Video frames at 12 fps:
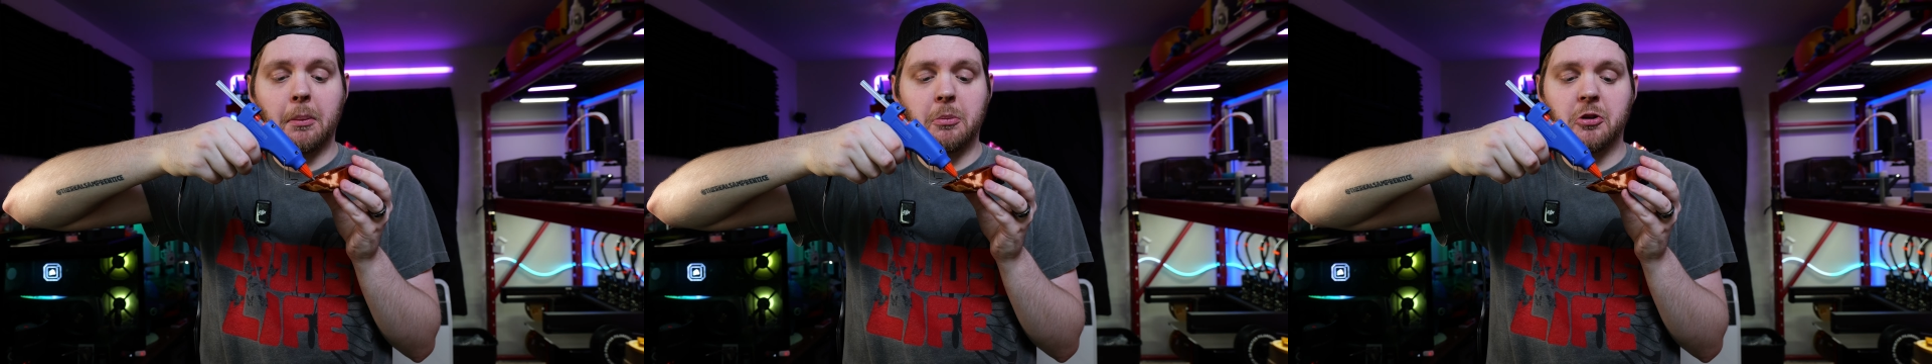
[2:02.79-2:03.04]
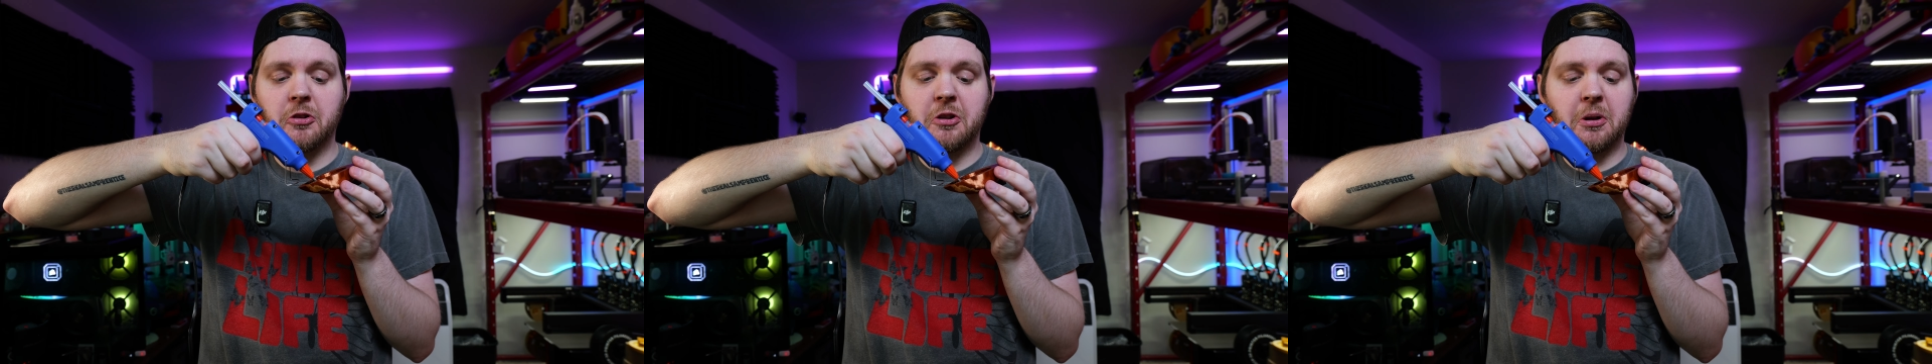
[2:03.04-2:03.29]
I'm
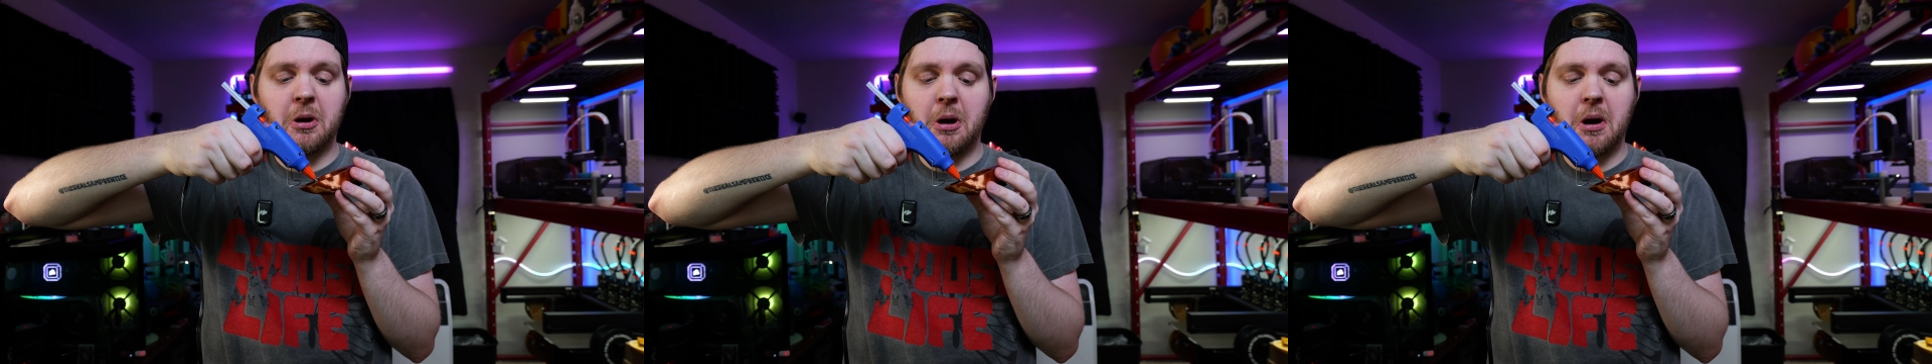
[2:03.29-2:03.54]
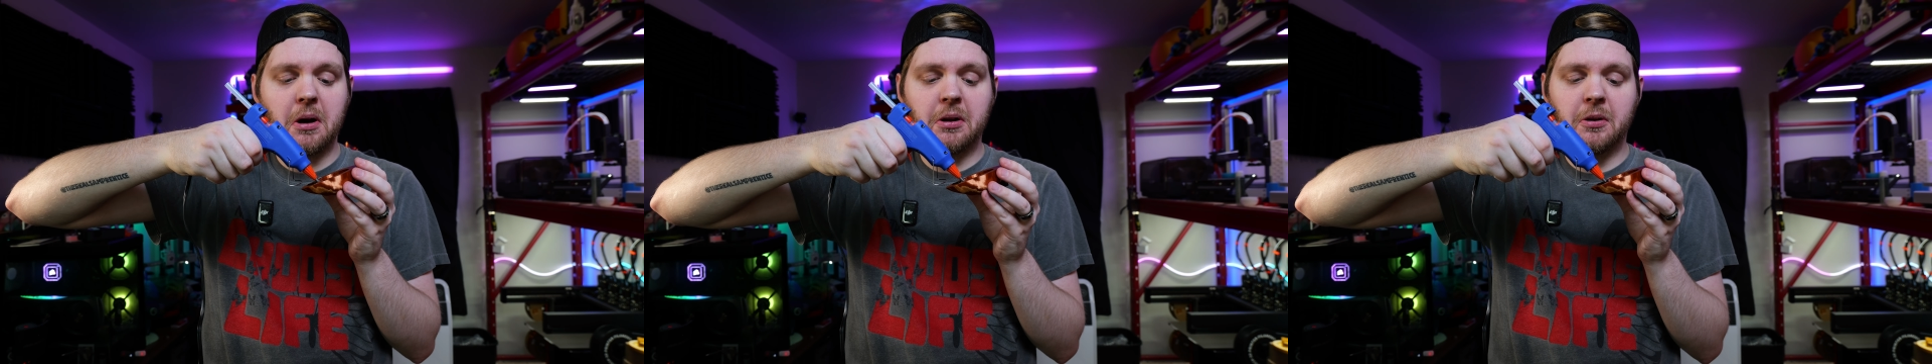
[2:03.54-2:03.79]
just gonna
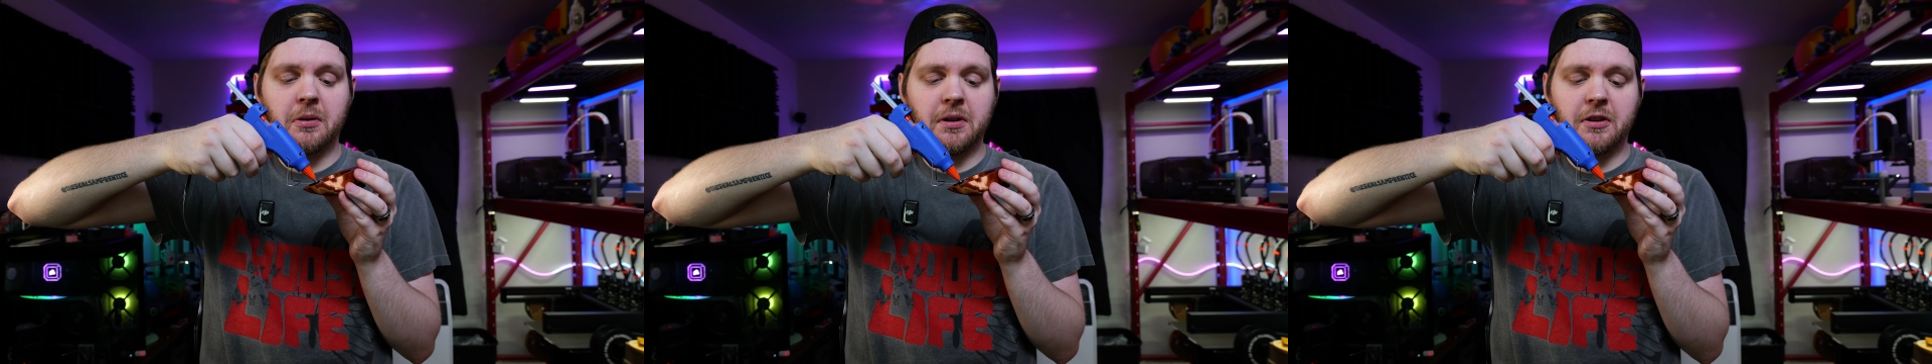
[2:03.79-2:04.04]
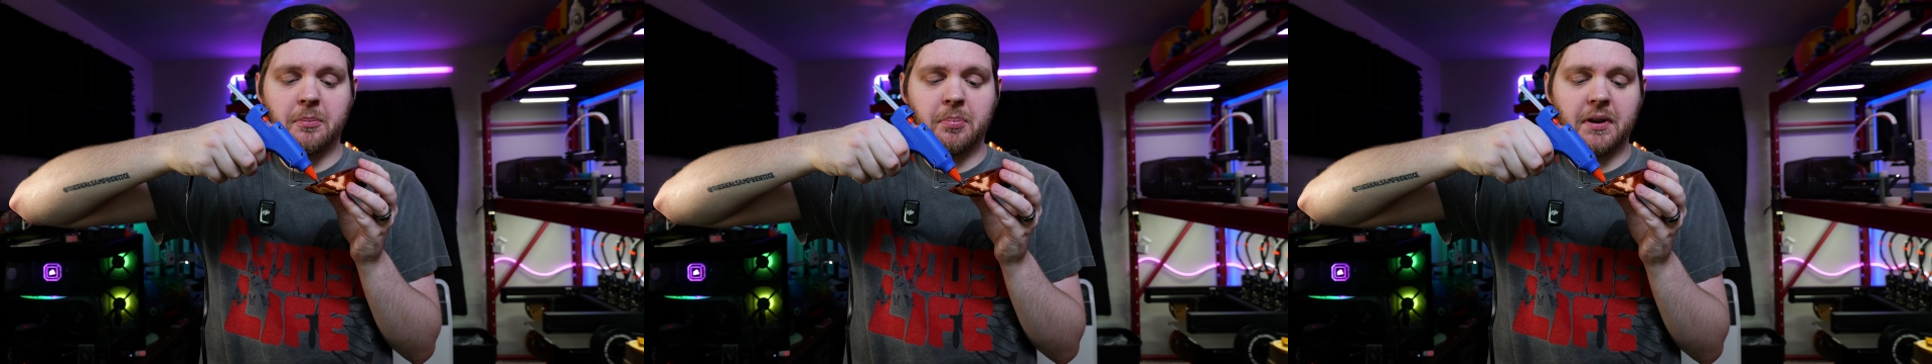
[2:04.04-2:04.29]
hot glue it
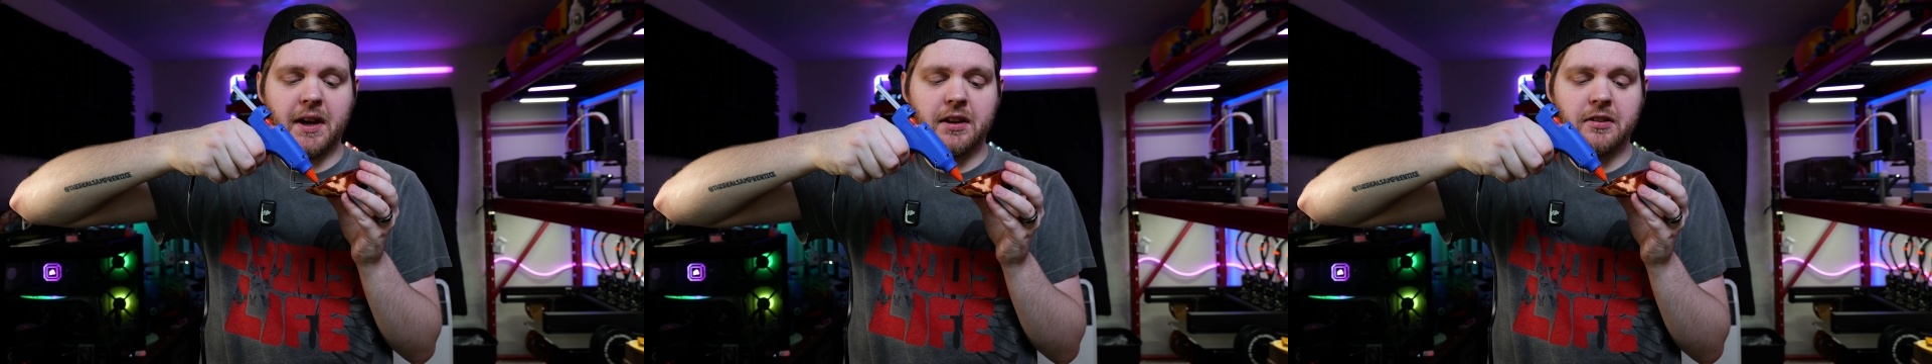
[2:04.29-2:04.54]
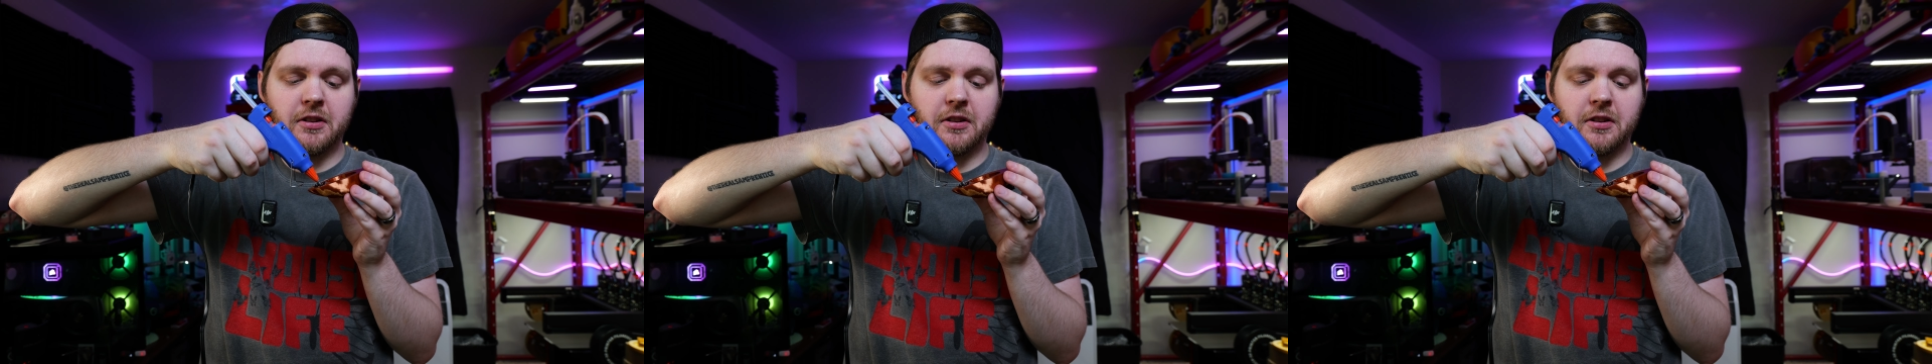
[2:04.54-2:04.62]
into place,